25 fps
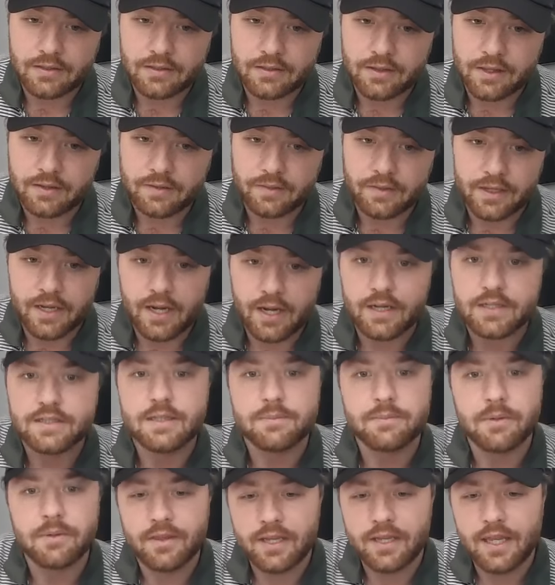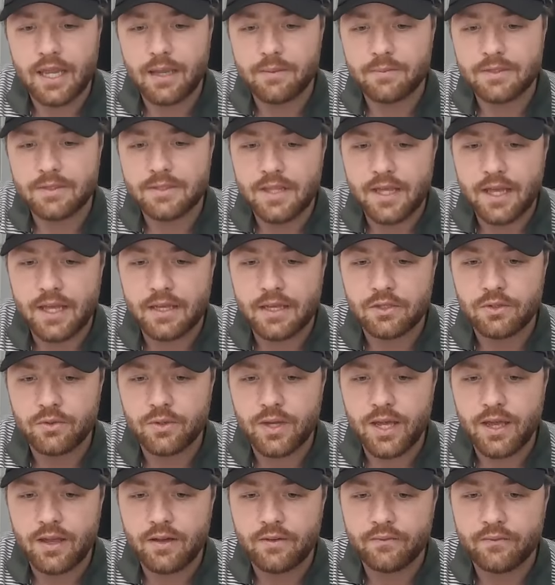the concept of the game is that you
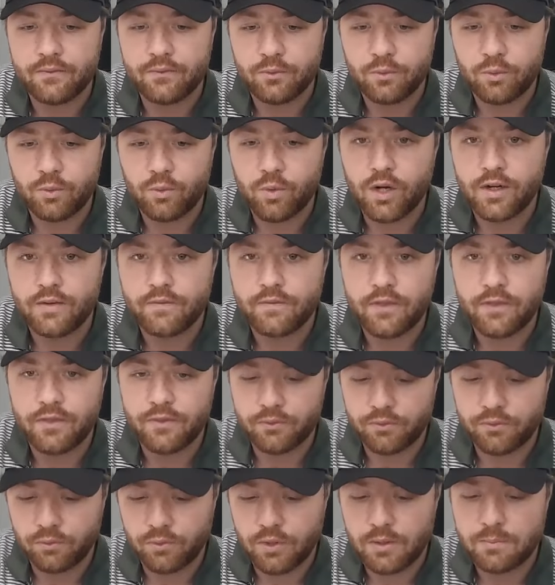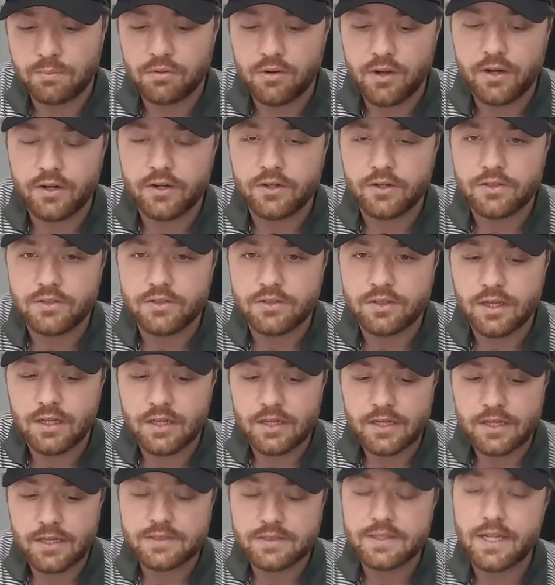have one of the 3 players
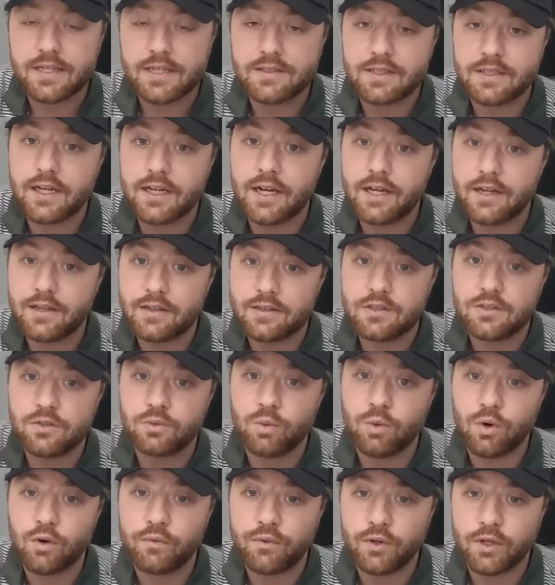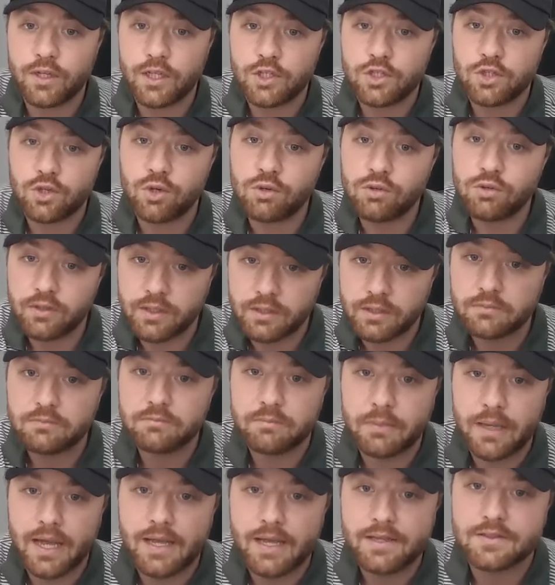is designated as the wolf on each hole, and it
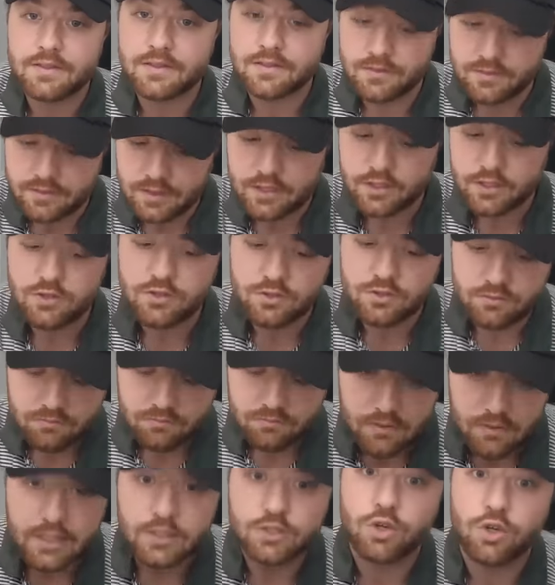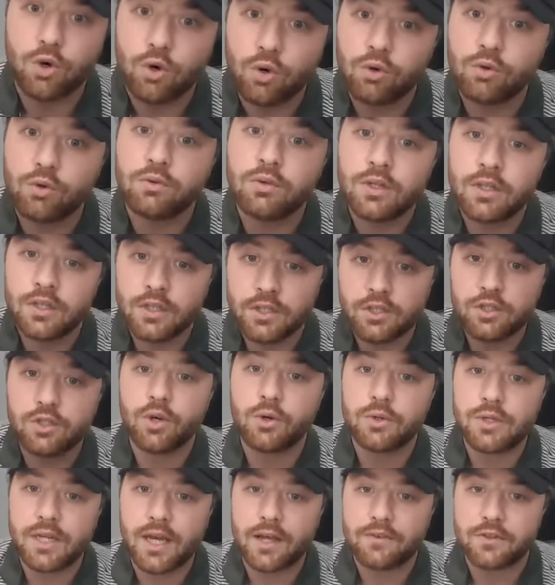passes each hole. You
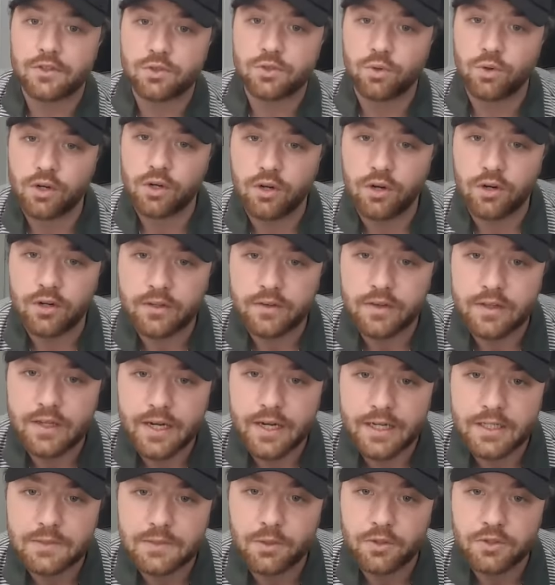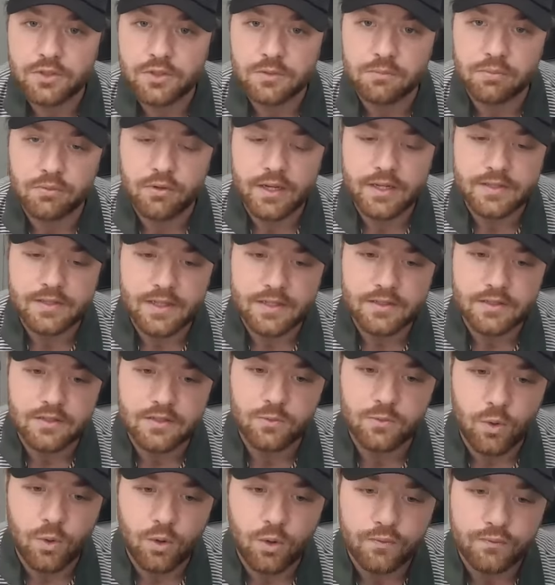go down the scorecard, and the next person plays as
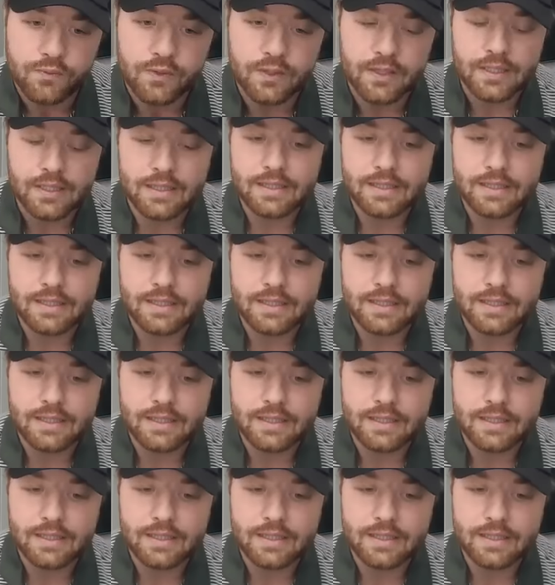the wolf.